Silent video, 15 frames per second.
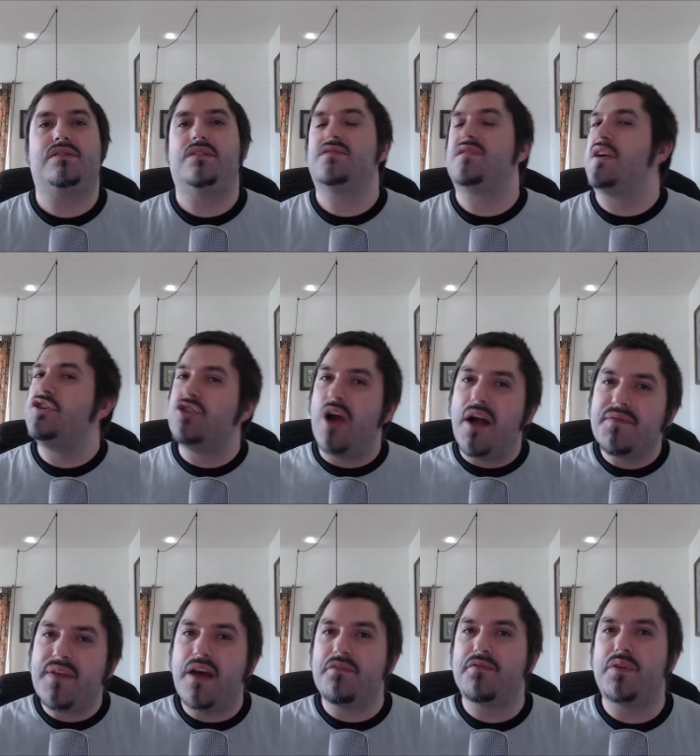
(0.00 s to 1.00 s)
shot
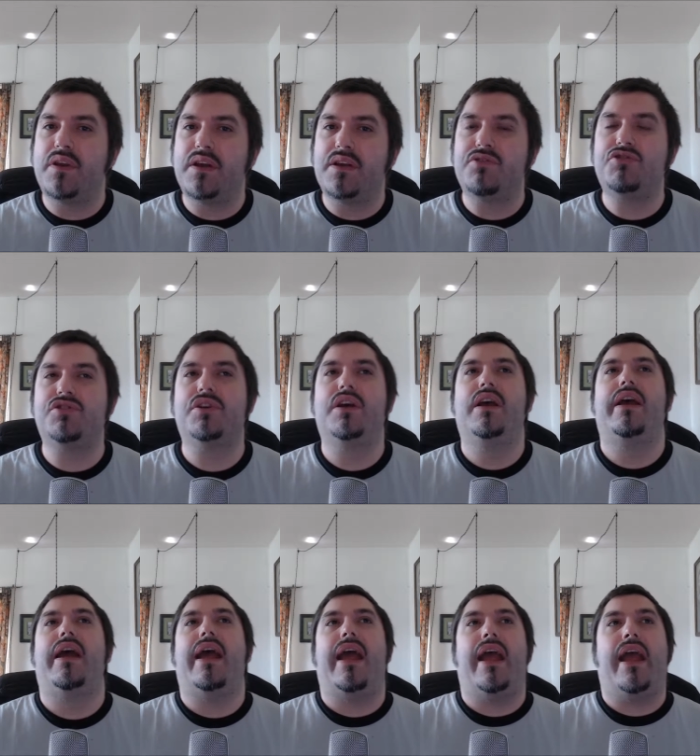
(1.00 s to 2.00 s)
that footage,
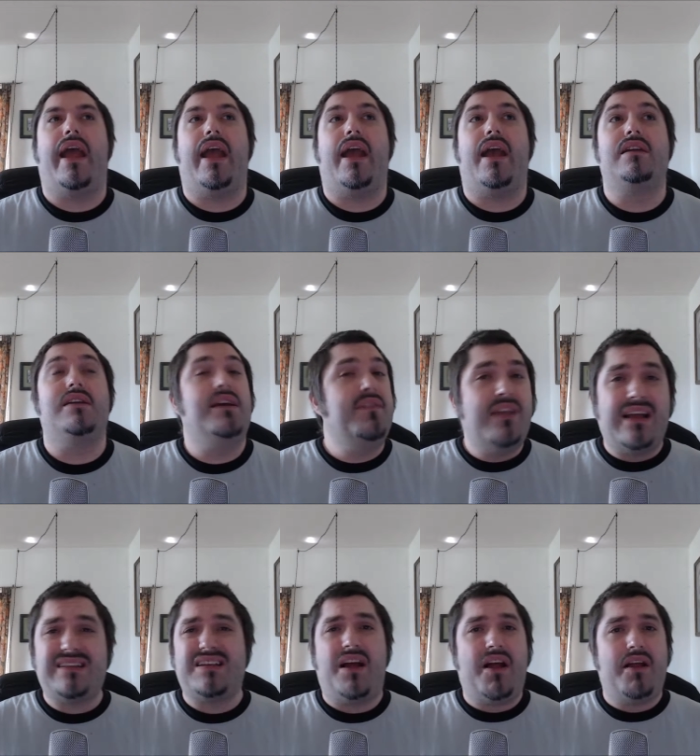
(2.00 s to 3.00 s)
and in that
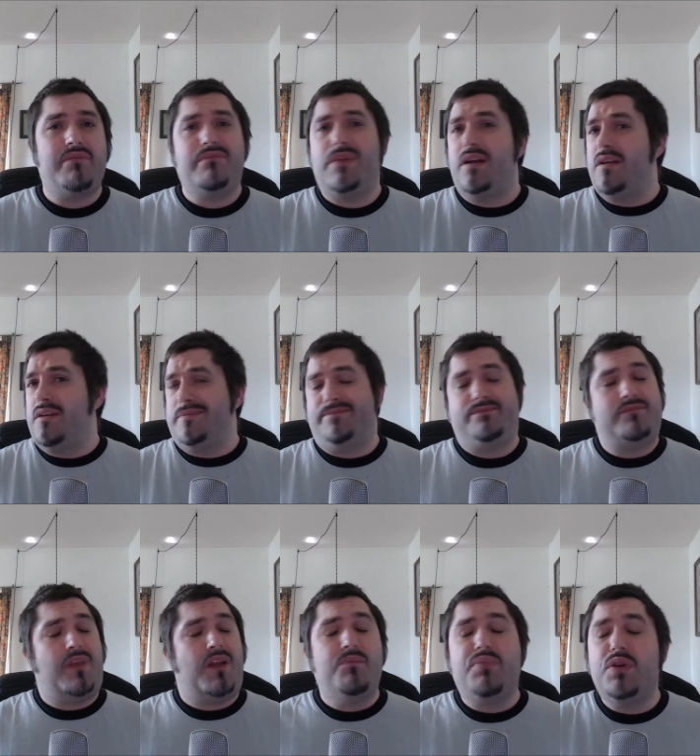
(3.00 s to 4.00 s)
time,
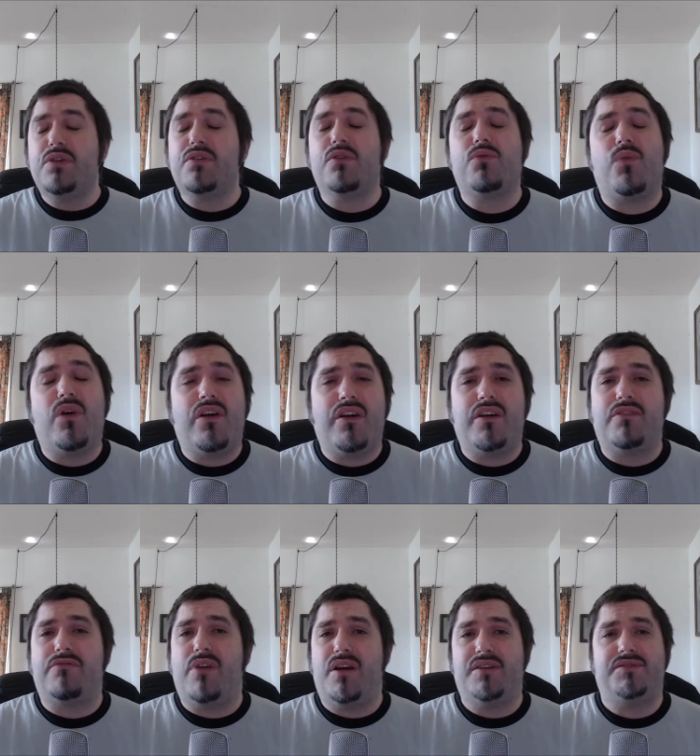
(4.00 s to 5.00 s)
computer
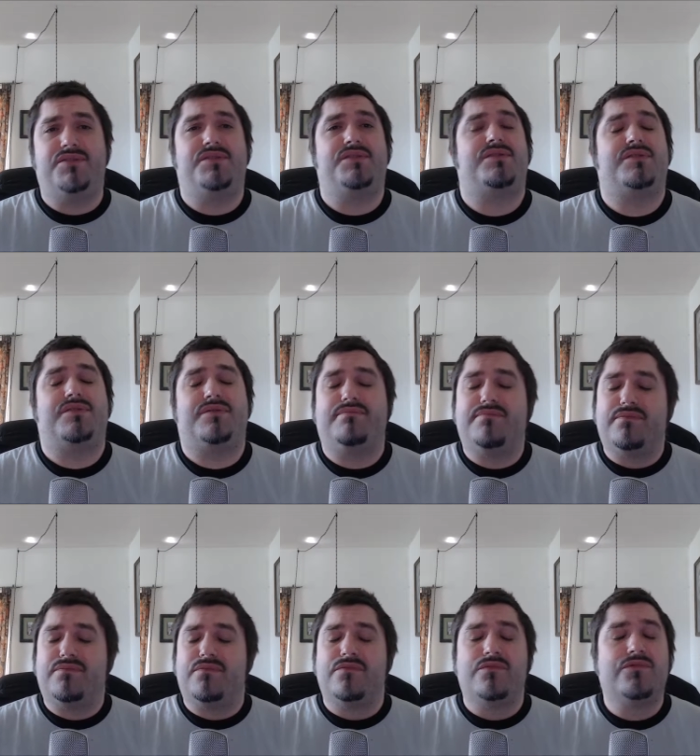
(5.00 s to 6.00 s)
runs
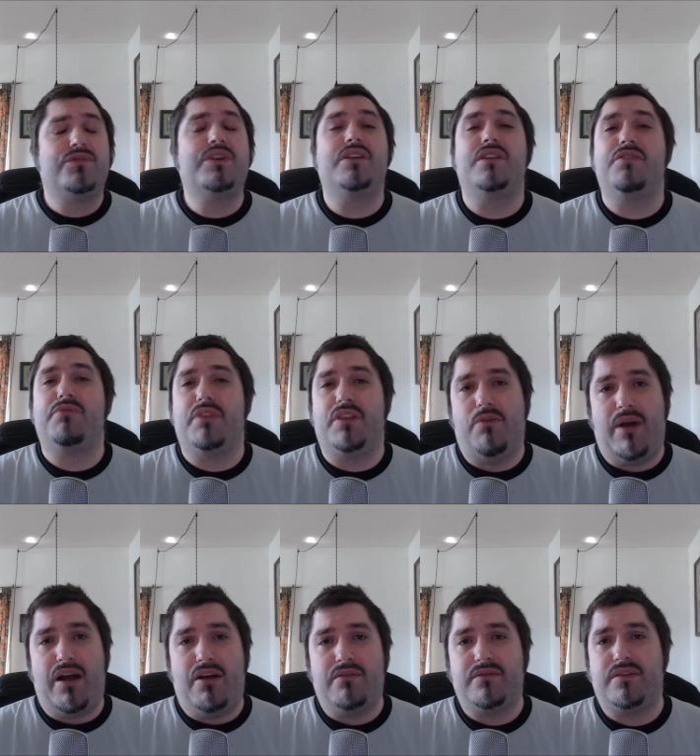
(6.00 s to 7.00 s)
really, really
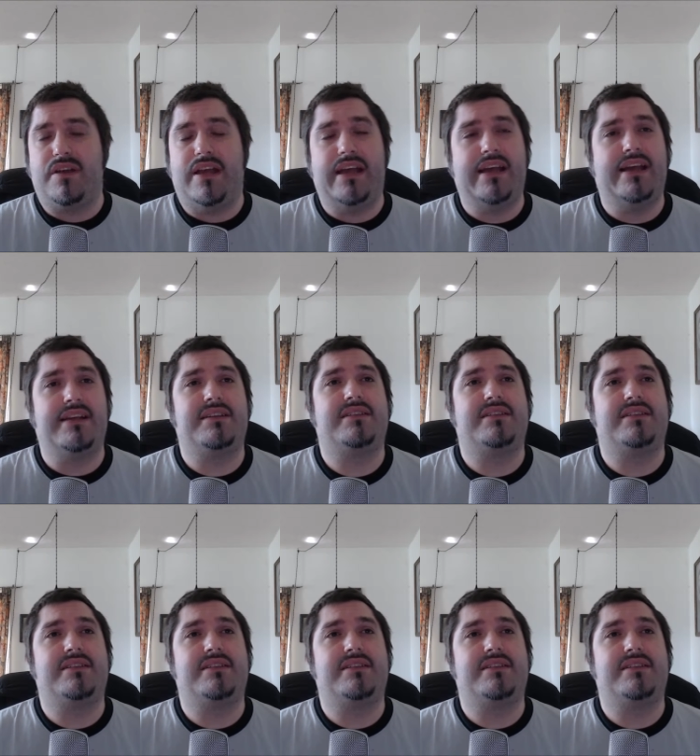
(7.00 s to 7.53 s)
well. It